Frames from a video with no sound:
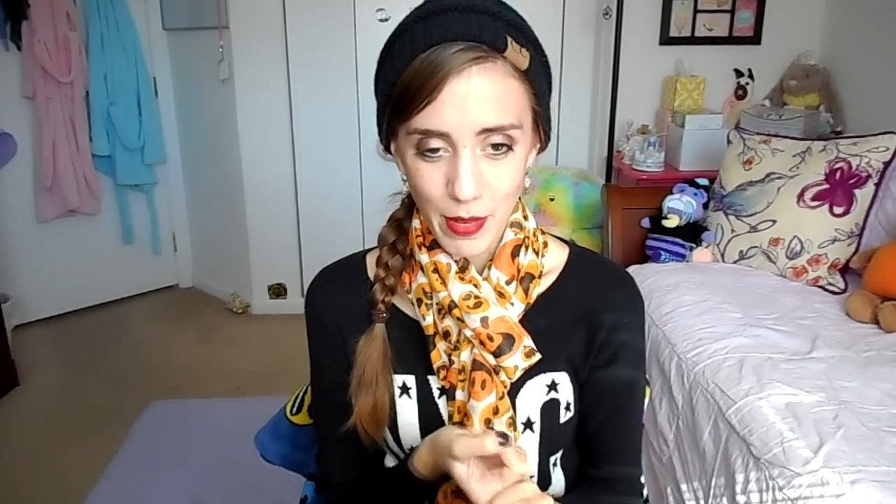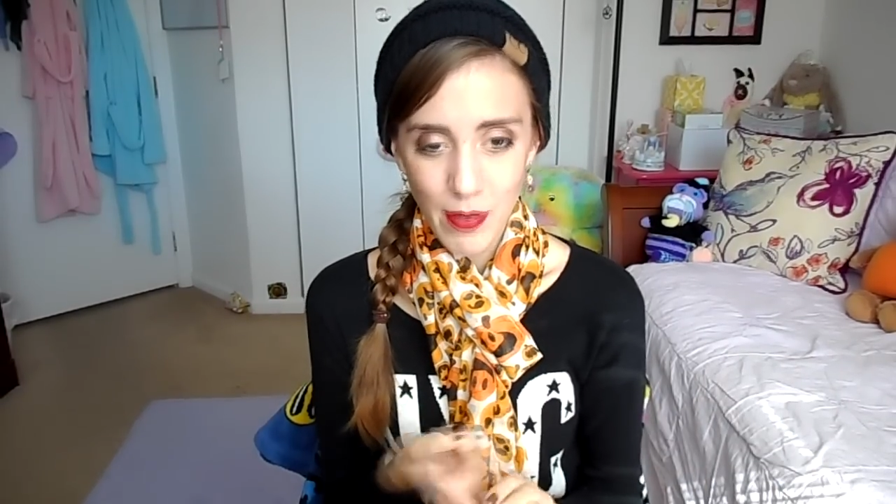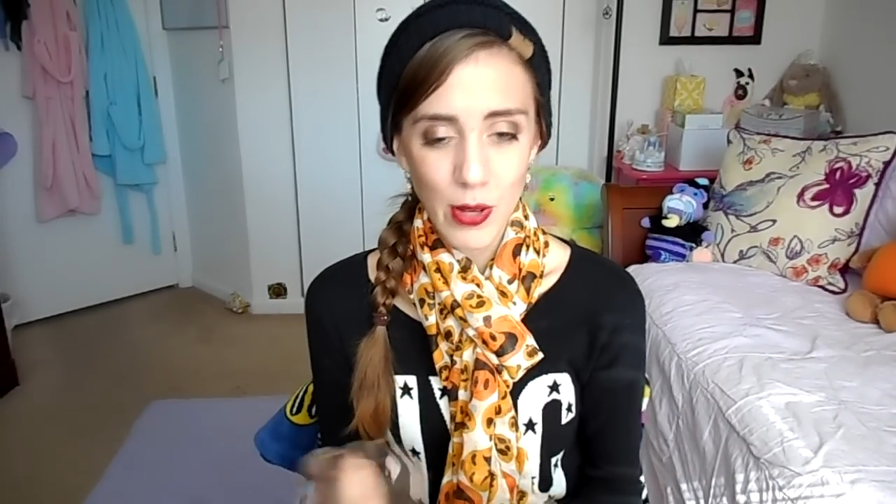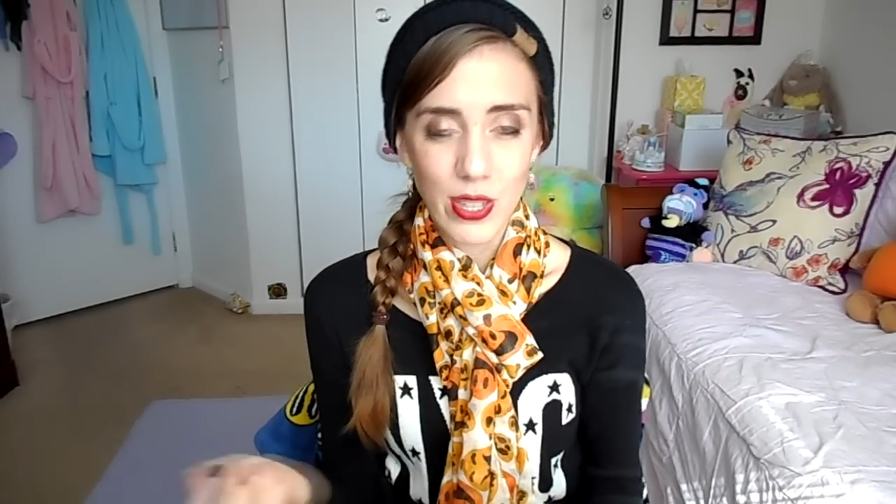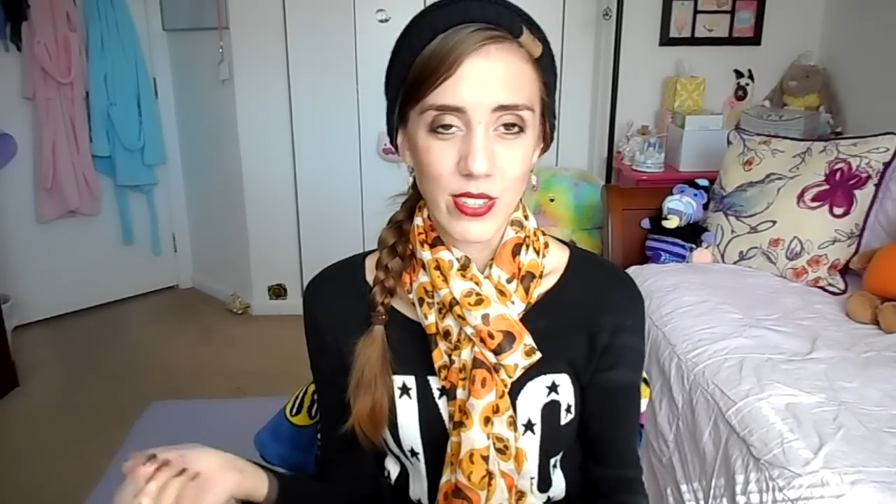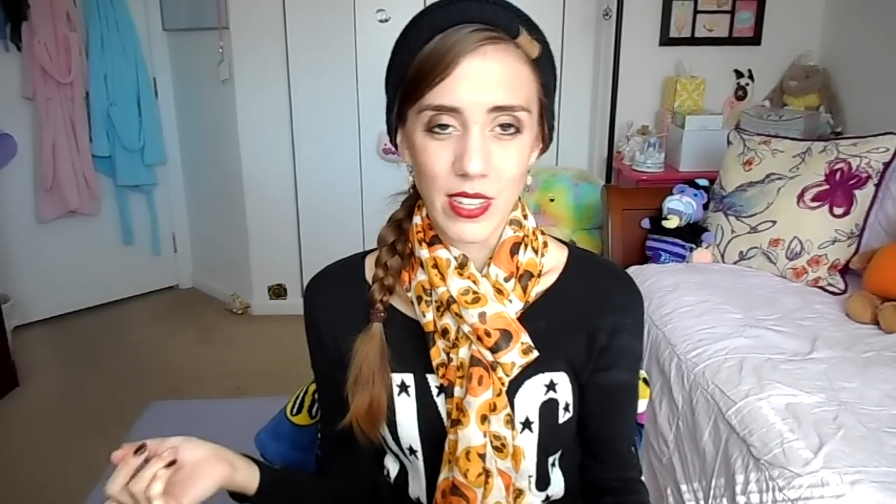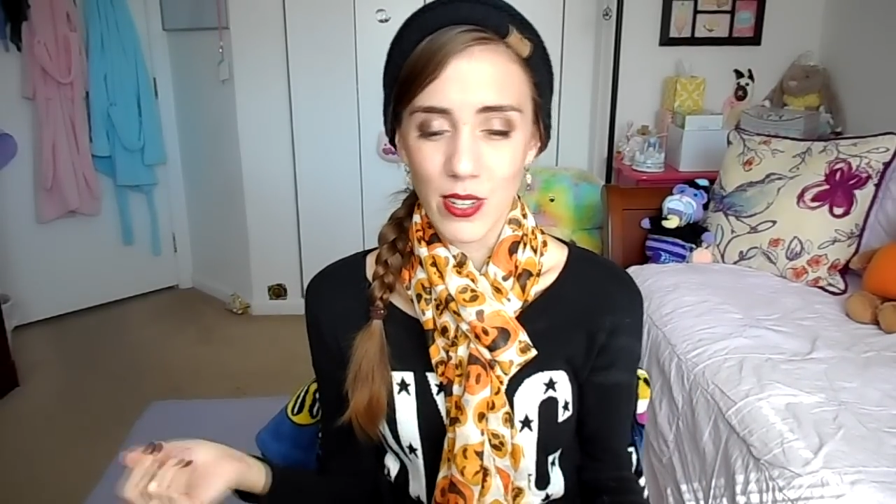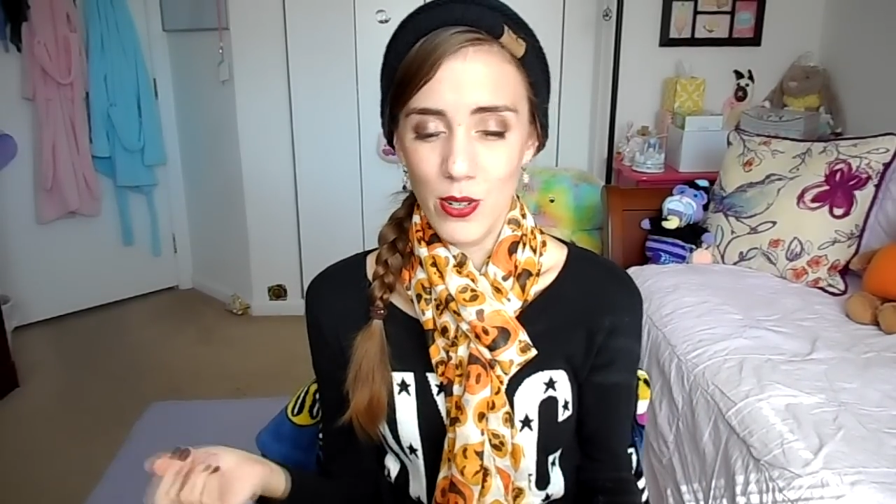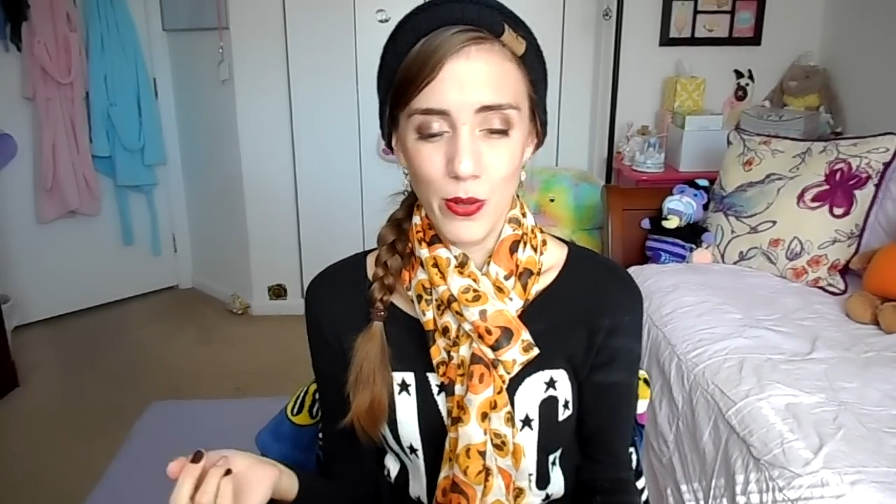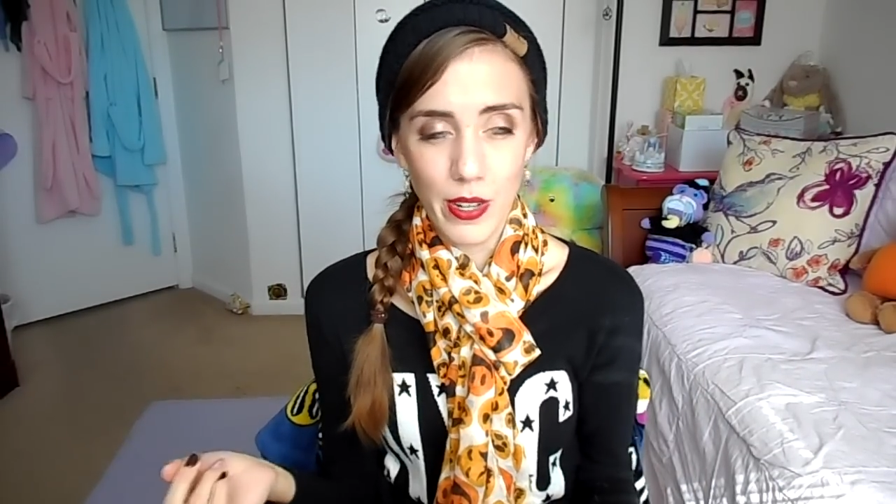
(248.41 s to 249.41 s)
Even though he's
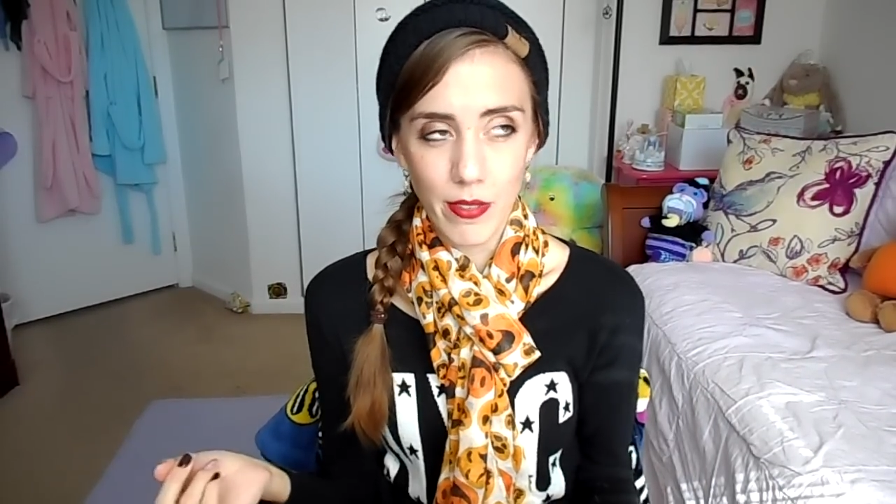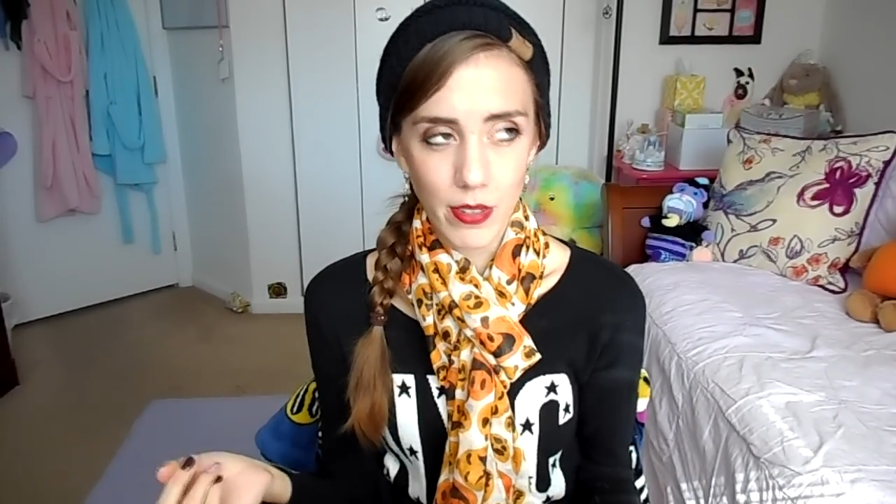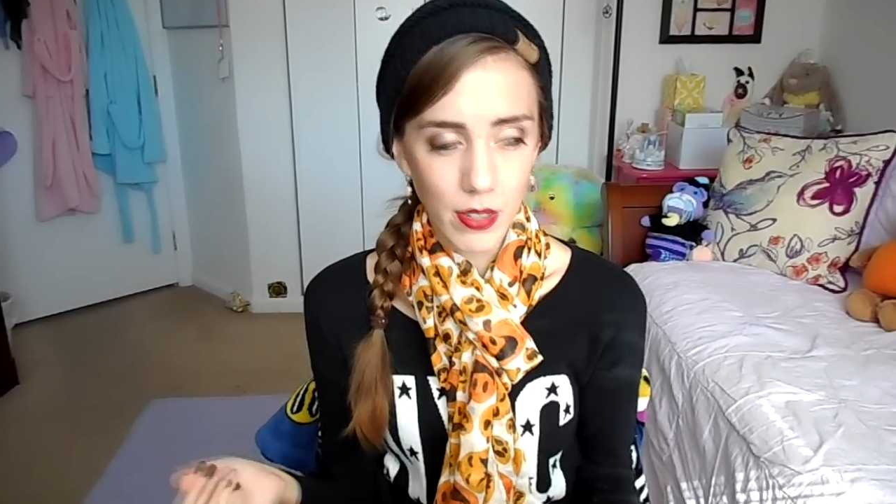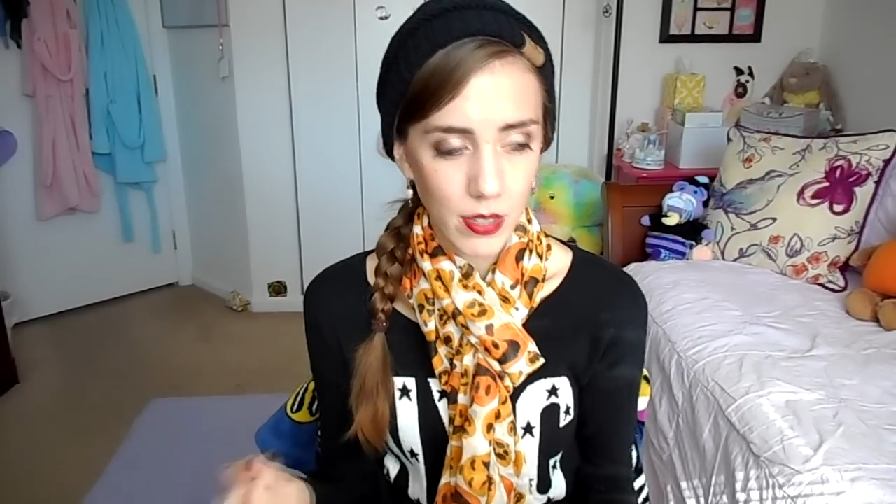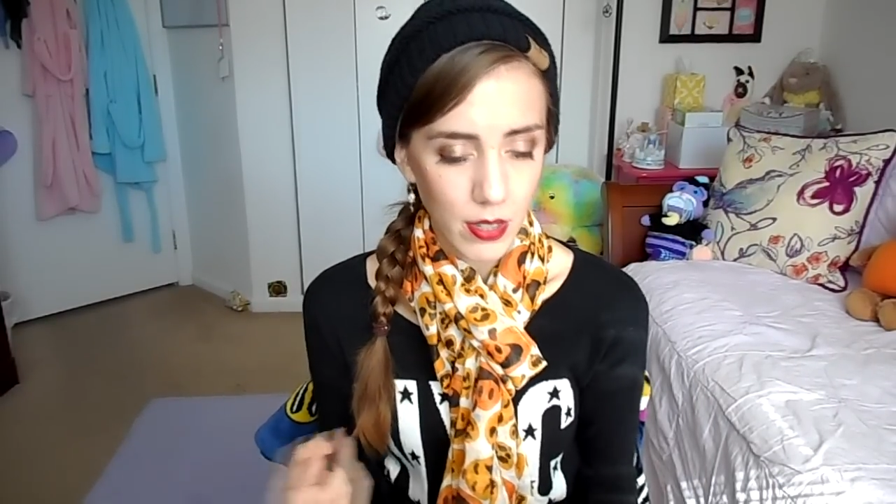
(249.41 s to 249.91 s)
illegal, whatever.